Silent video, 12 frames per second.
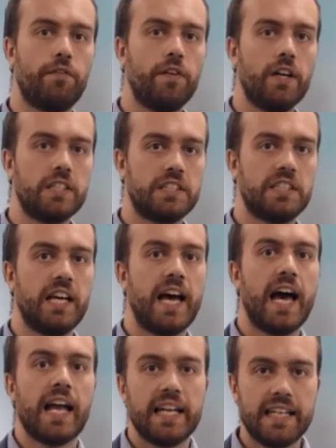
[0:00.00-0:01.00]
first,
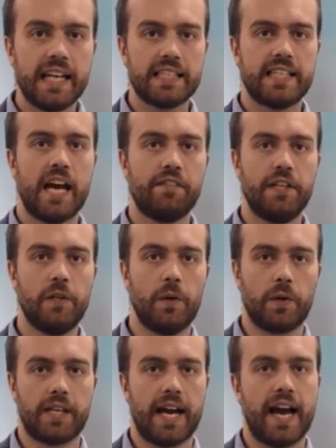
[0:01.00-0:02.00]
let's have a
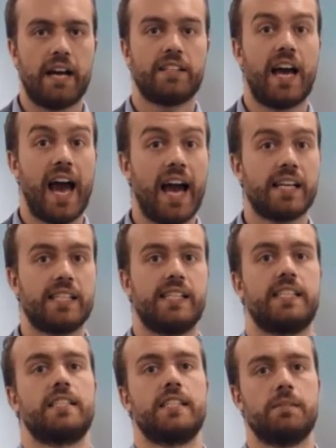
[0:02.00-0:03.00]
look at how to
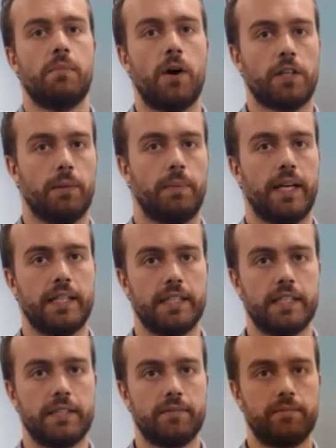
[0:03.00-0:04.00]
access this marketplace.